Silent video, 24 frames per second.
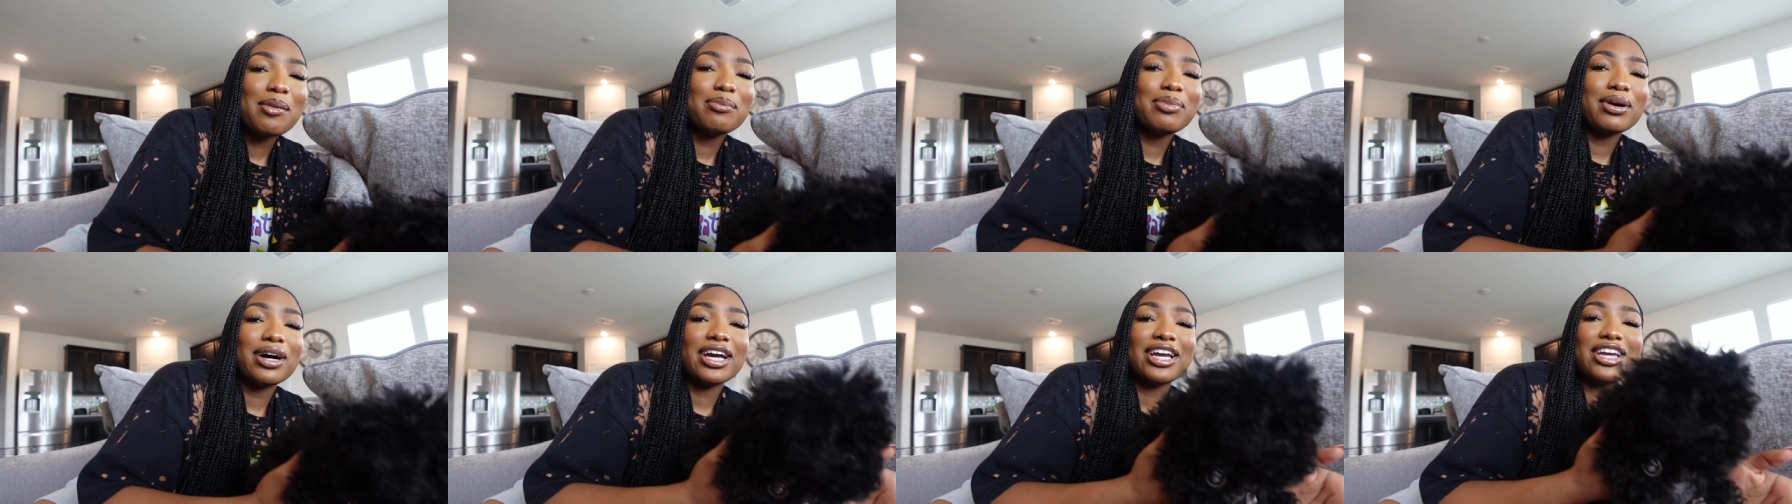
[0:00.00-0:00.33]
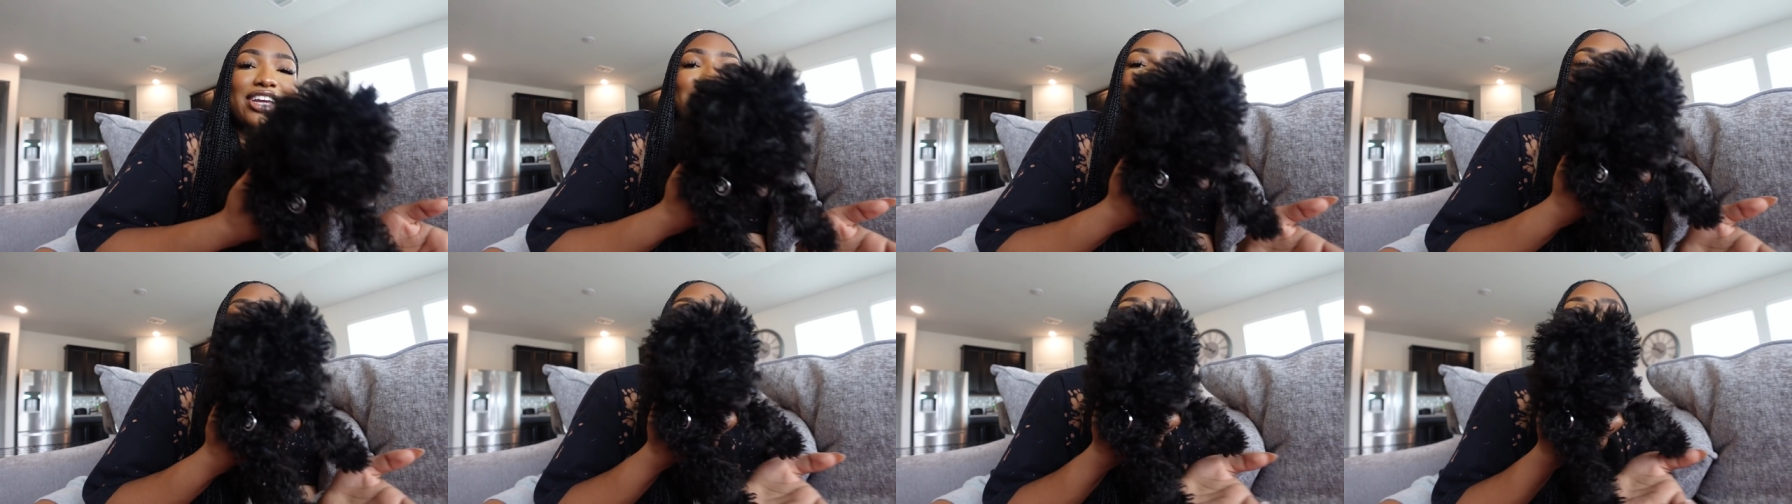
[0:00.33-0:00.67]

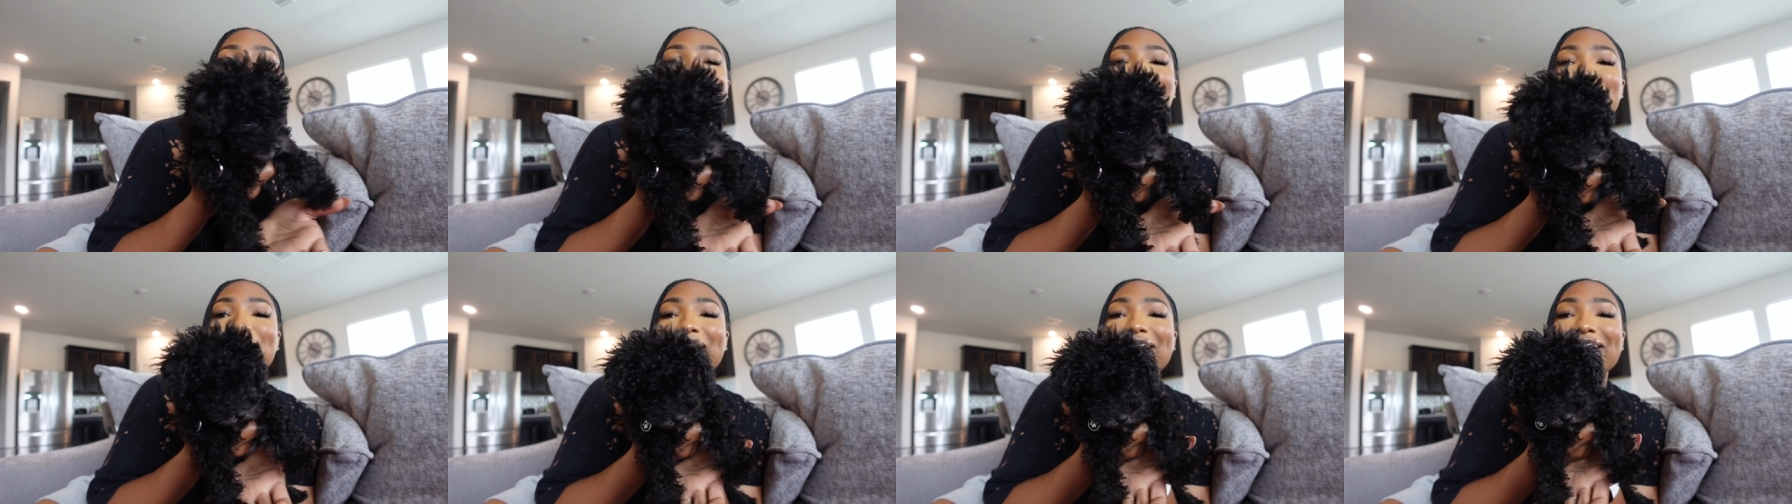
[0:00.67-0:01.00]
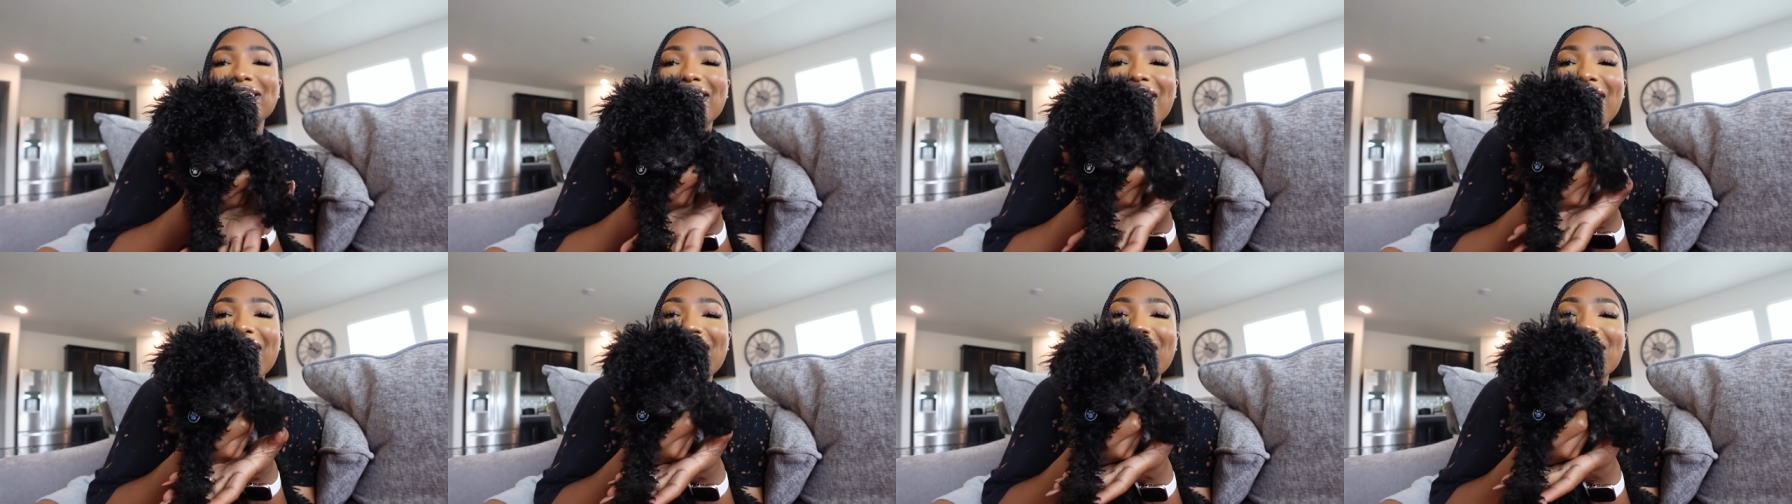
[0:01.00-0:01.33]
But y'all, we
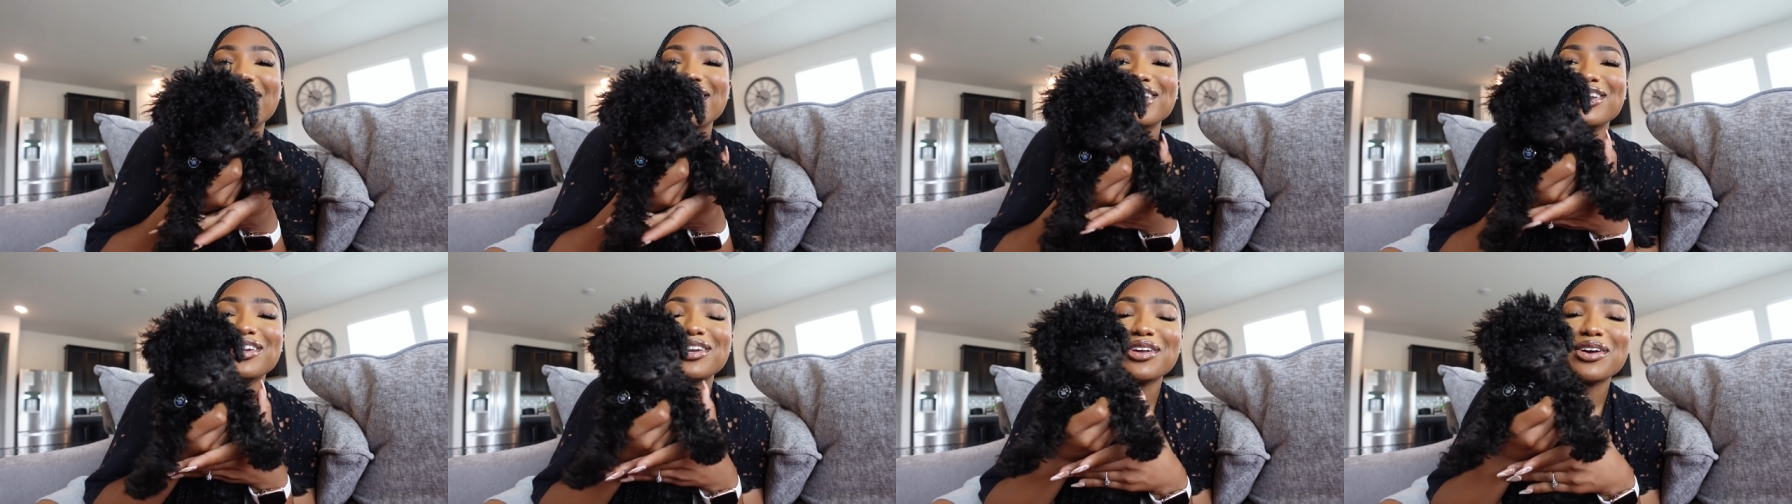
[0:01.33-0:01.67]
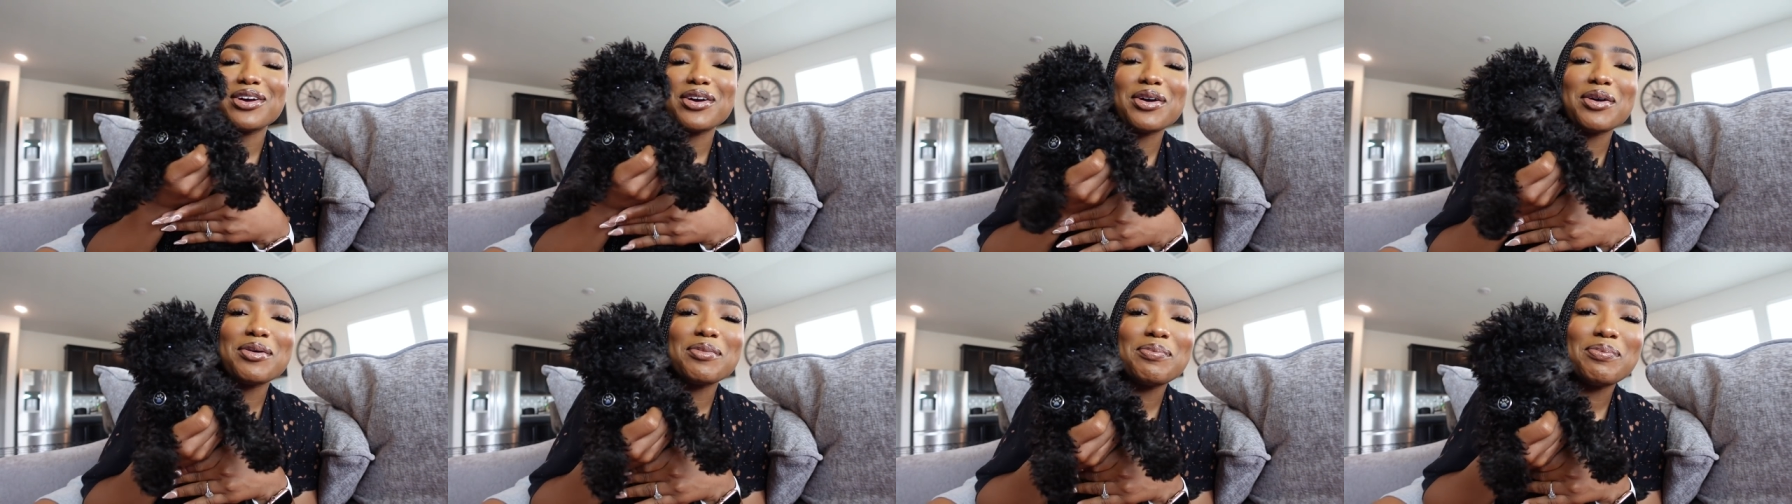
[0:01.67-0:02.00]
got a
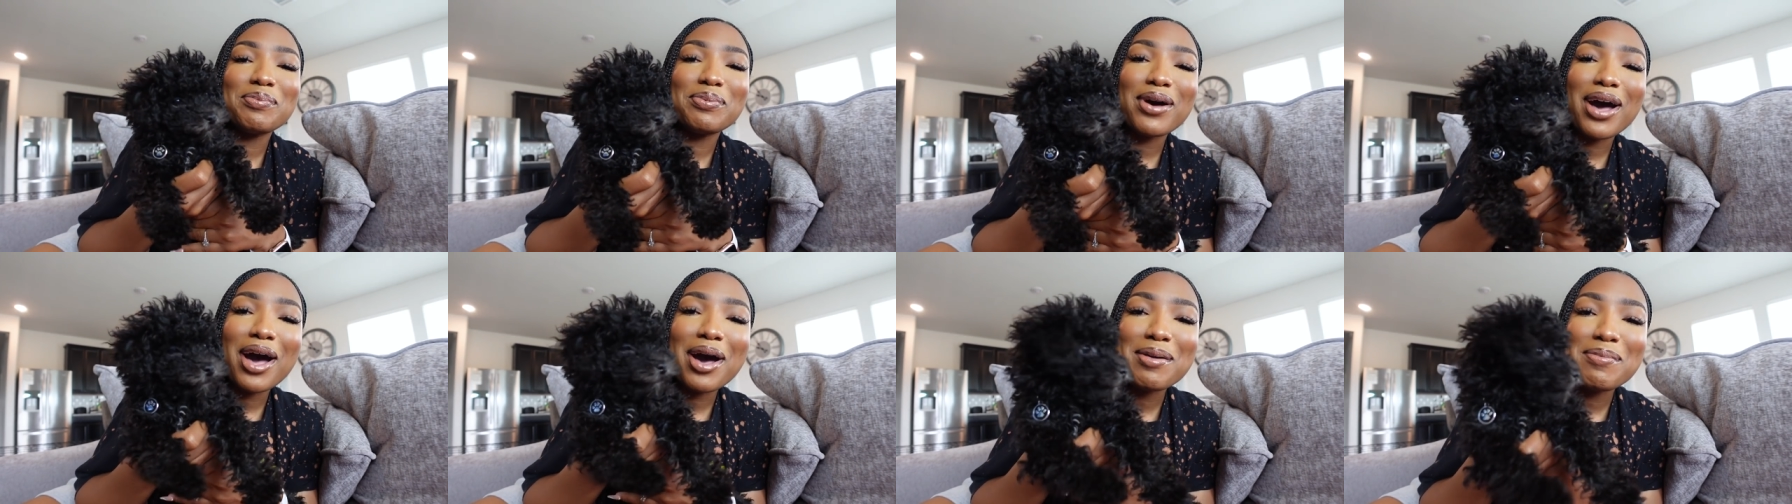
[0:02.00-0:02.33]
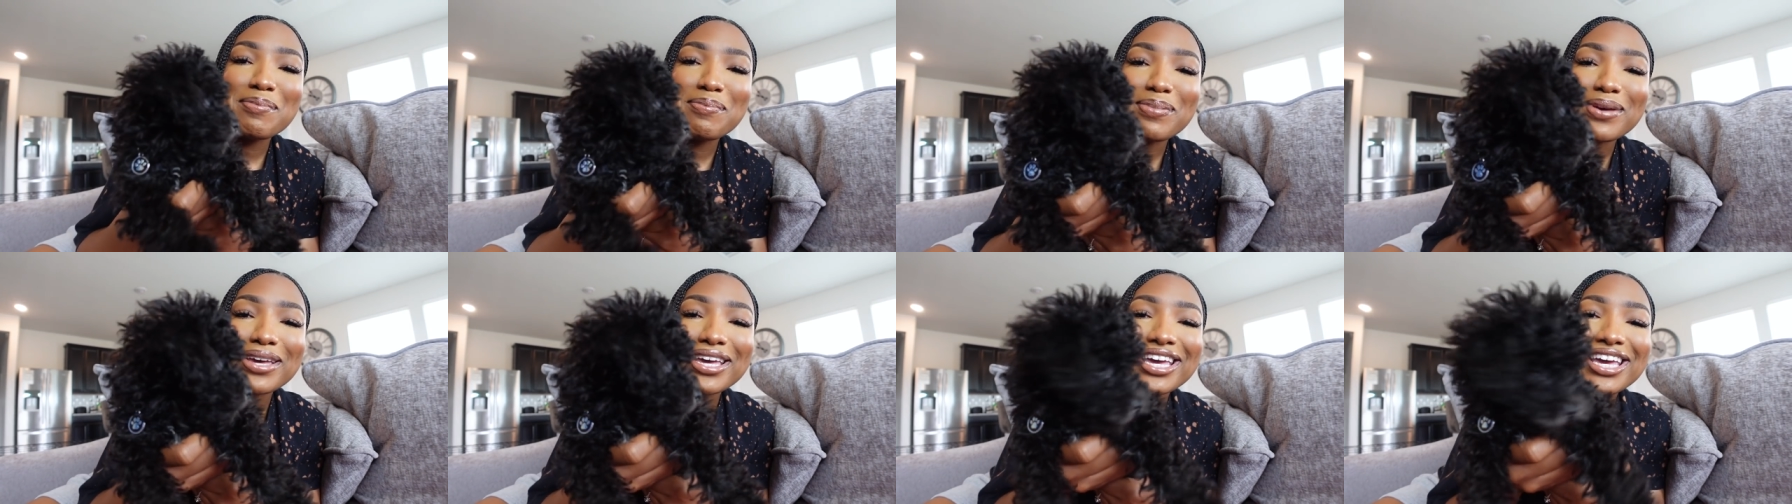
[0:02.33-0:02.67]
new
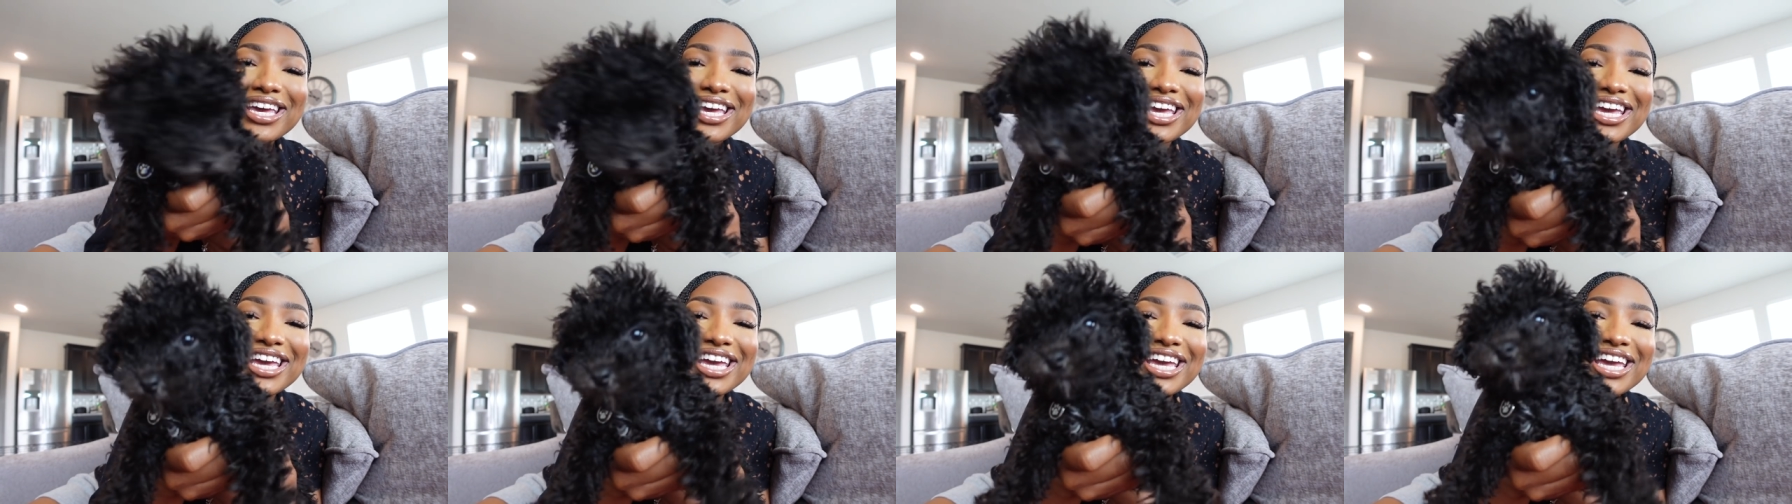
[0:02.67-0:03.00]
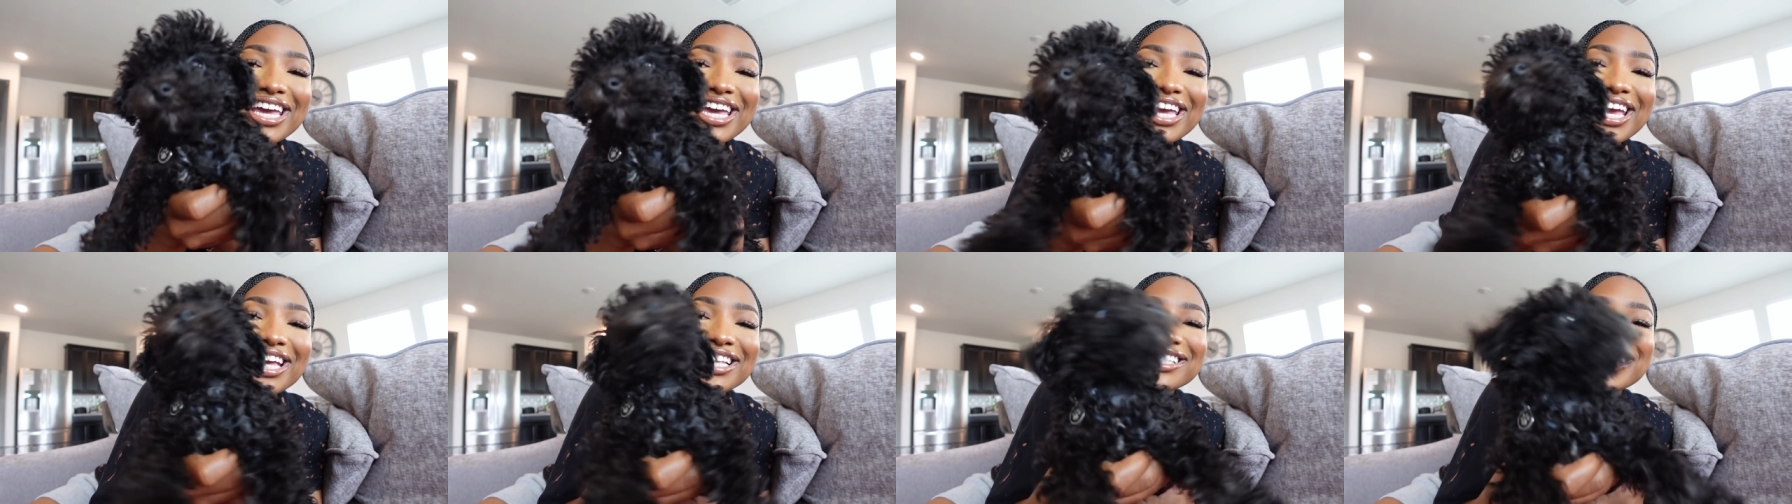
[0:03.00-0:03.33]

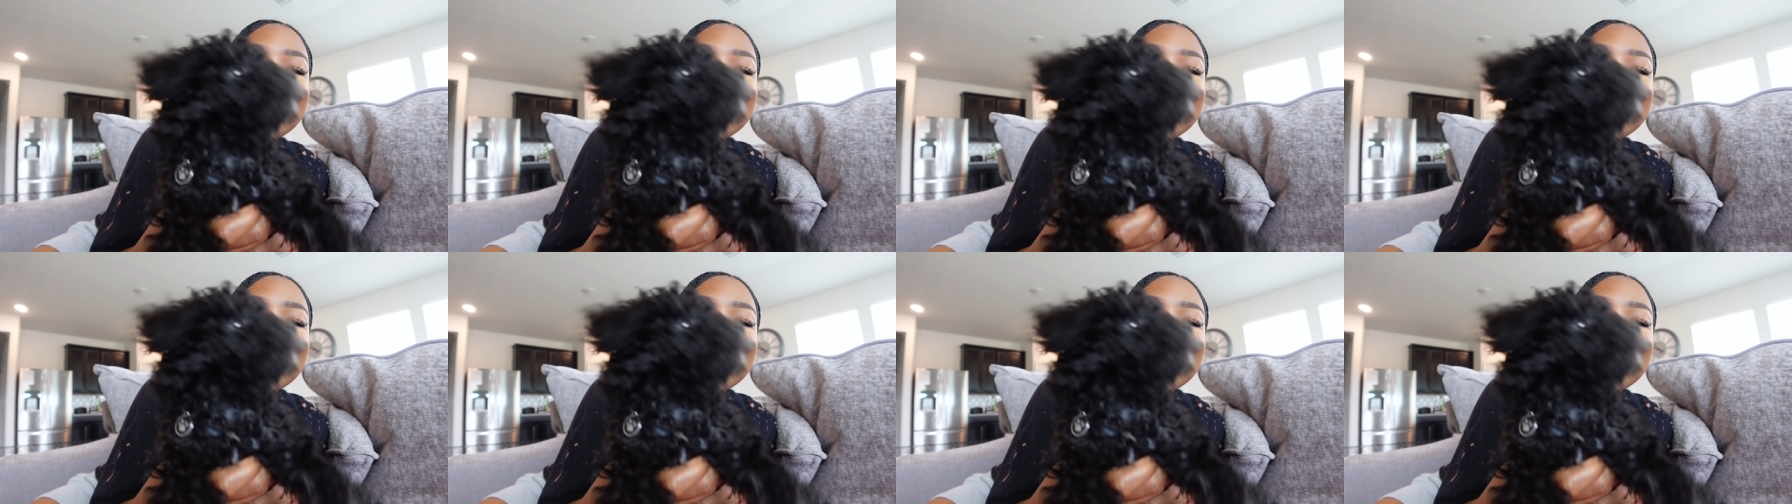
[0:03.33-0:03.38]
puppy.